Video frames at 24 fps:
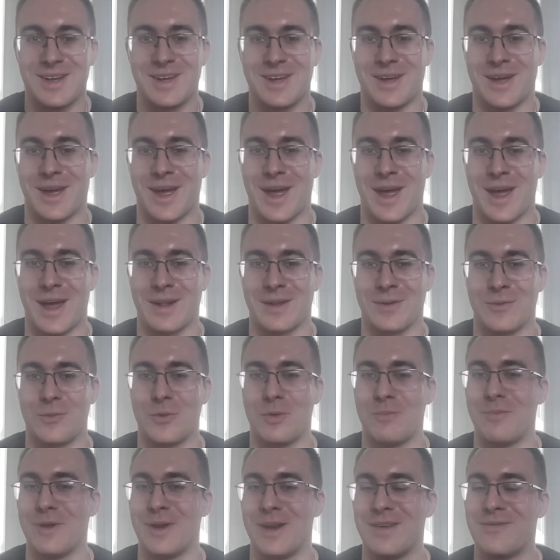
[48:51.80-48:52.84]
And we
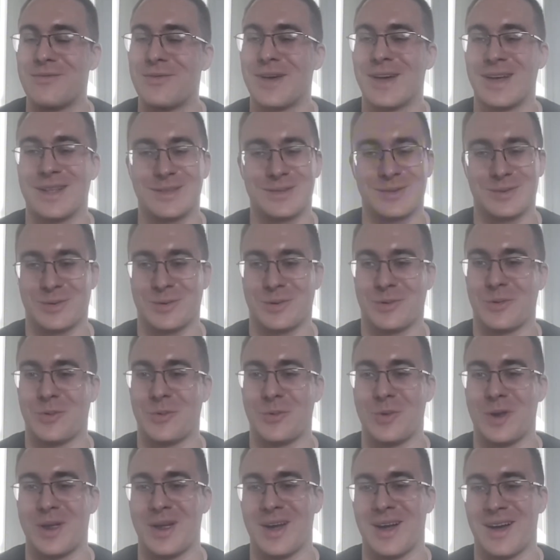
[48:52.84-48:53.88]
believe that
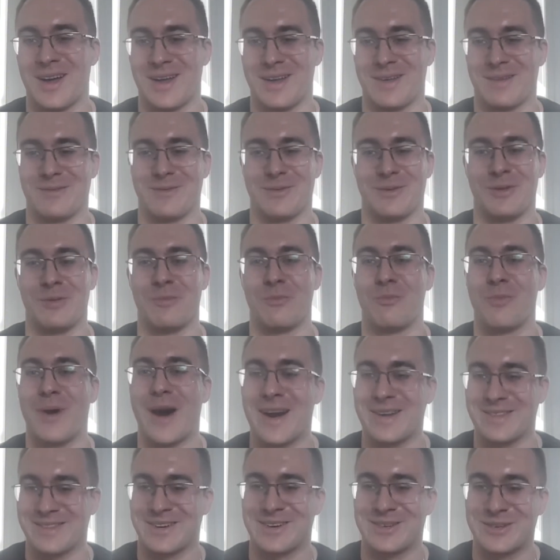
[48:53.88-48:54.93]
we are in
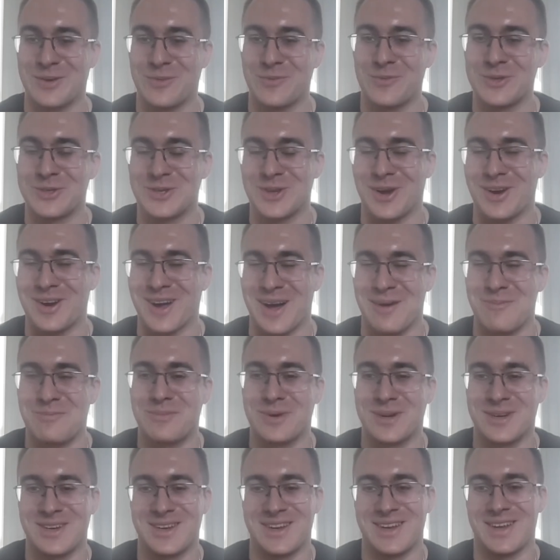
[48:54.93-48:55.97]
partnership with your
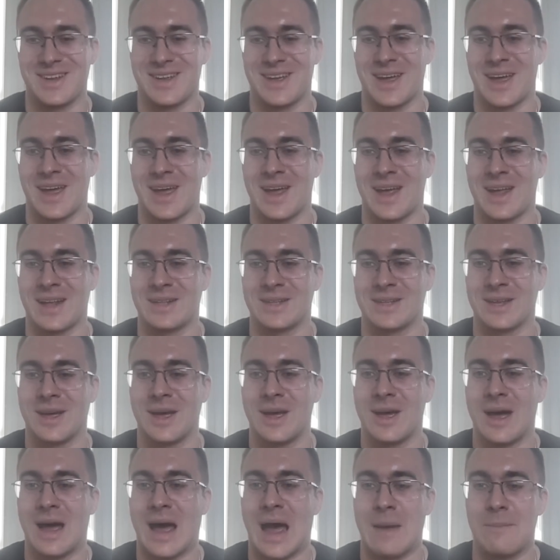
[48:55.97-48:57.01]
company, and
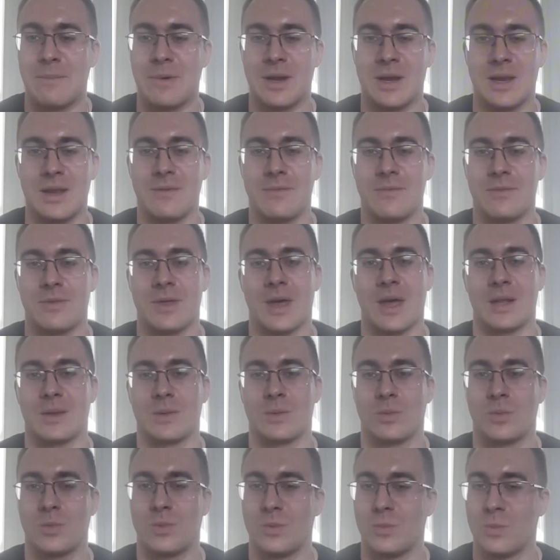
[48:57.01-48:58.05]
I believe that
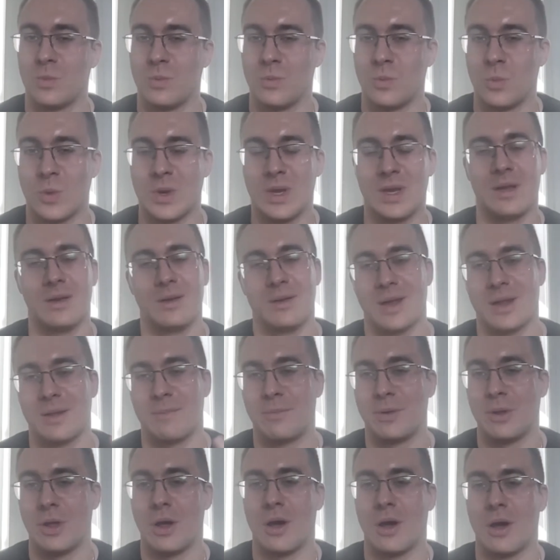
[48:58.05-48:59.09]
we
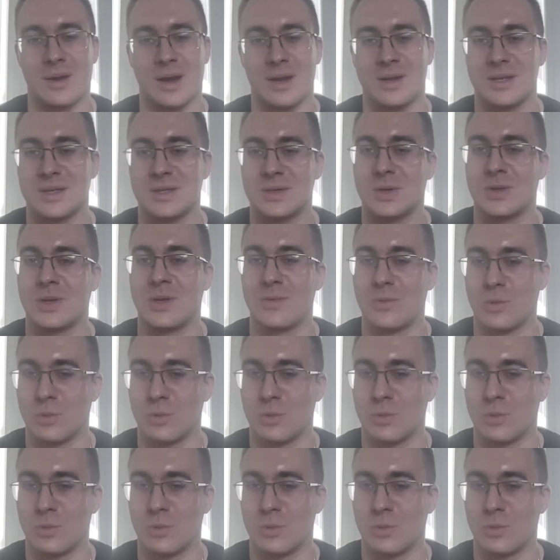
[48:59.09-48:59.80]
GetBlock and SQD will